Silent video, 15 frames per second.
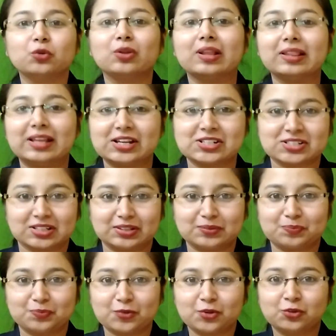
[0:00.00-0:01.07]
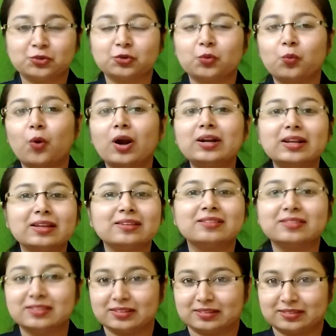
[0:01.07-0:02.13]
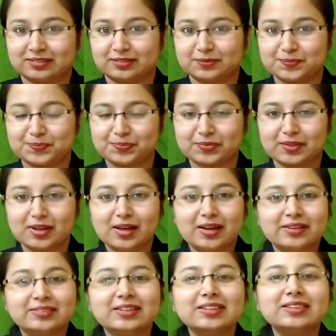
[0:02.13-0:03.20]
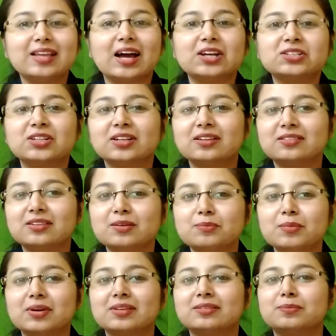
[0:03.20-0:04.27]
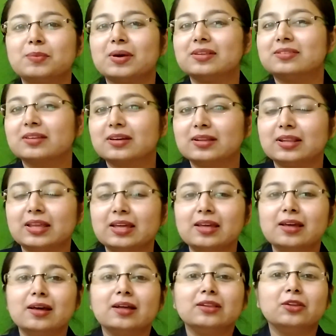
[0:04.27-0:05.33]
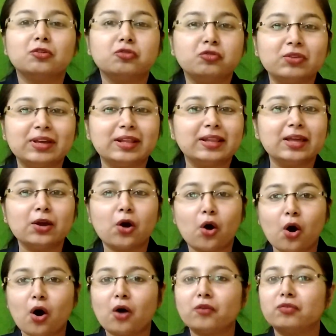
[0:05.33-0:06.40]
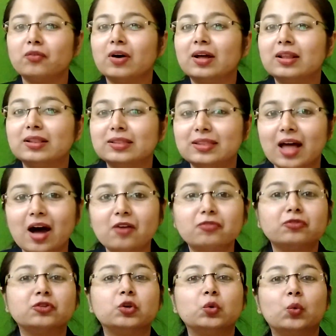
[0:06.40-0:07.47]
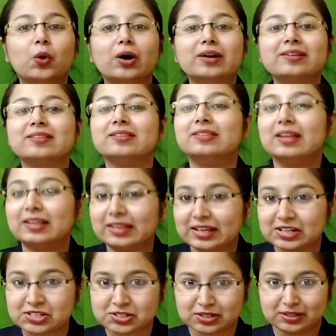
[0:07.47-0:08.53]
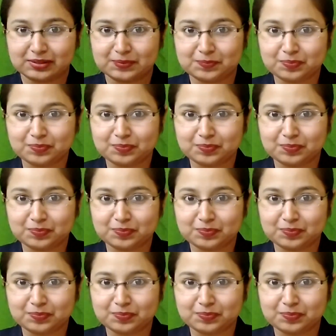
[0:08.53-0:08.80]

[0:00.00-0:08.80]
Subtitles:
to the nation. So what is this? See, nationalism is basically the feeling of love towards the nation,